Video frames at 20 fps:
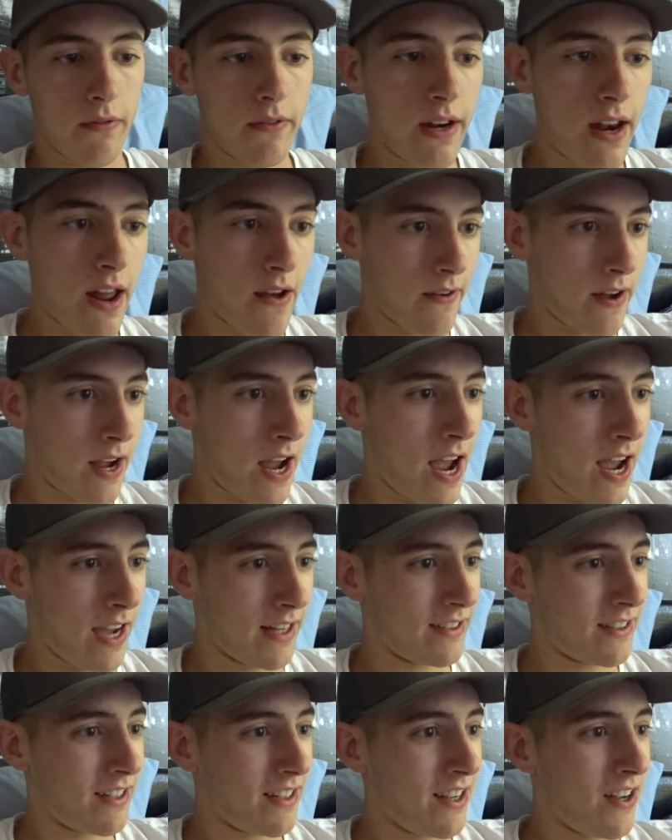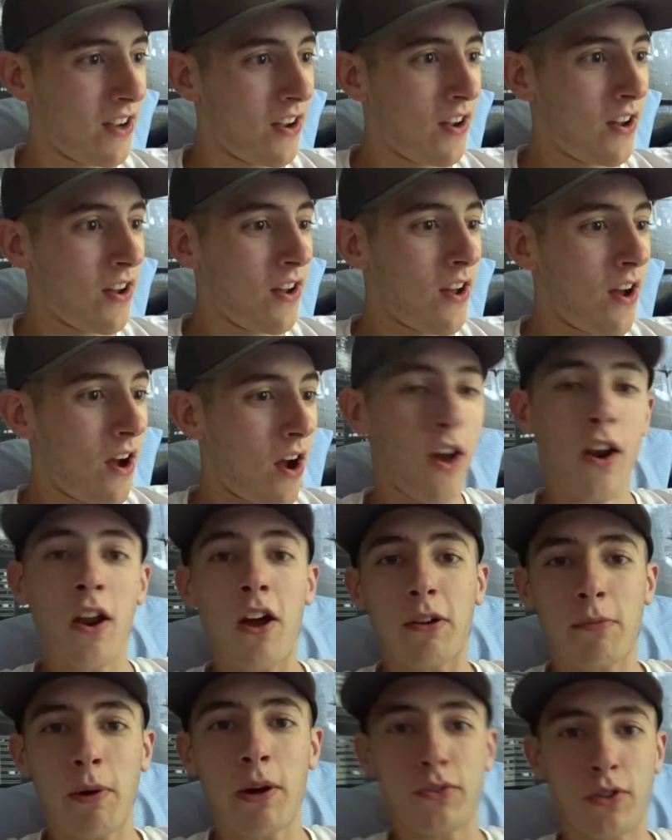I've never had... I
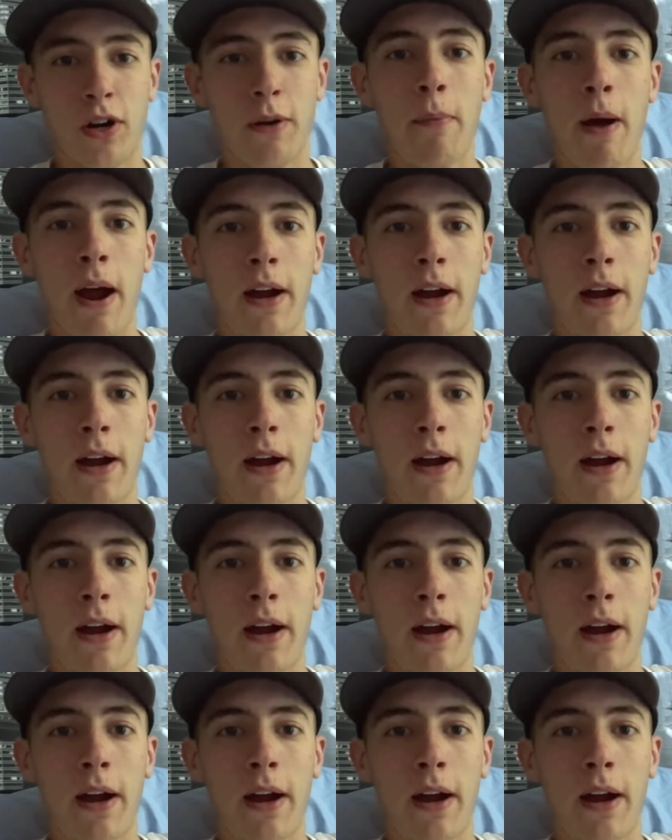like my dried